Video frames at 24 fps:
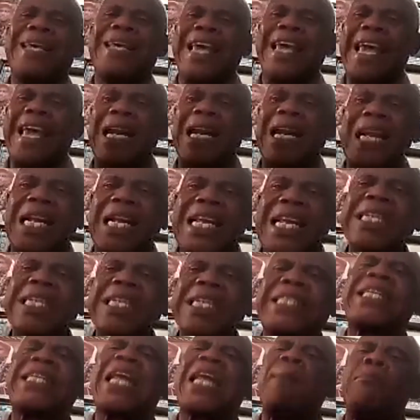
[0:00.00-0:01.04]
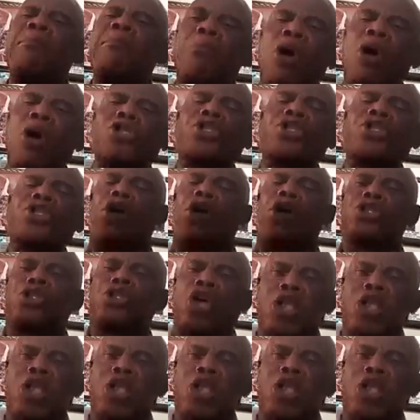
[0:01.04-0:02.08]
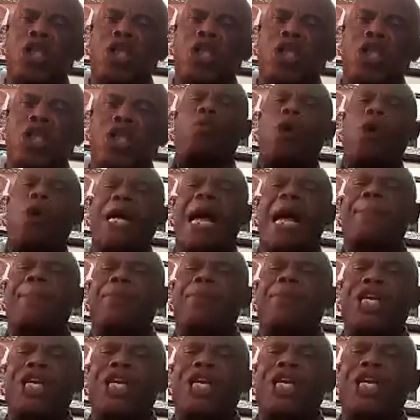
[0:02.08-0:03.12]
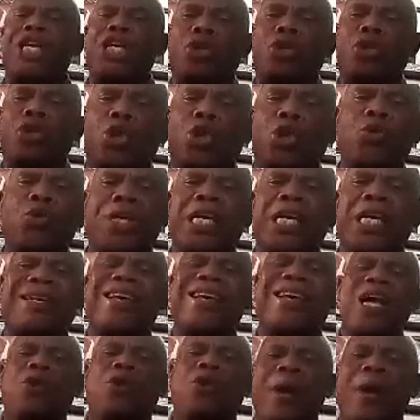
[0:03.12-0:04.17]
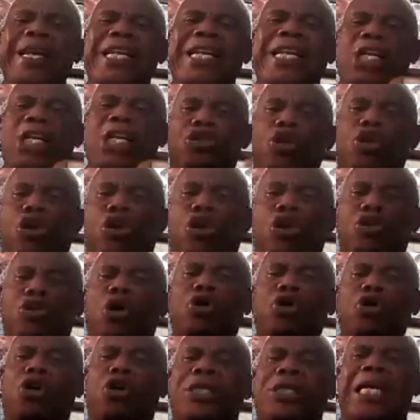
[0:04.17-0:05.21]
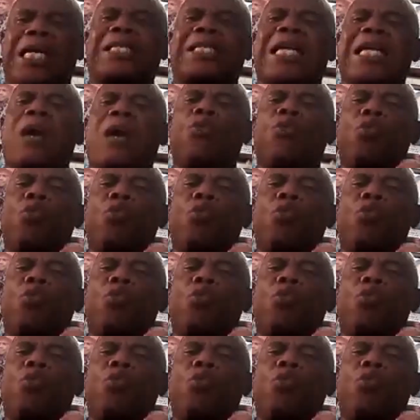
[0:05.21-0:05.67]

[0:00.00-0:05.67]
A leader must not just pick the work and begin to do it when he does not understand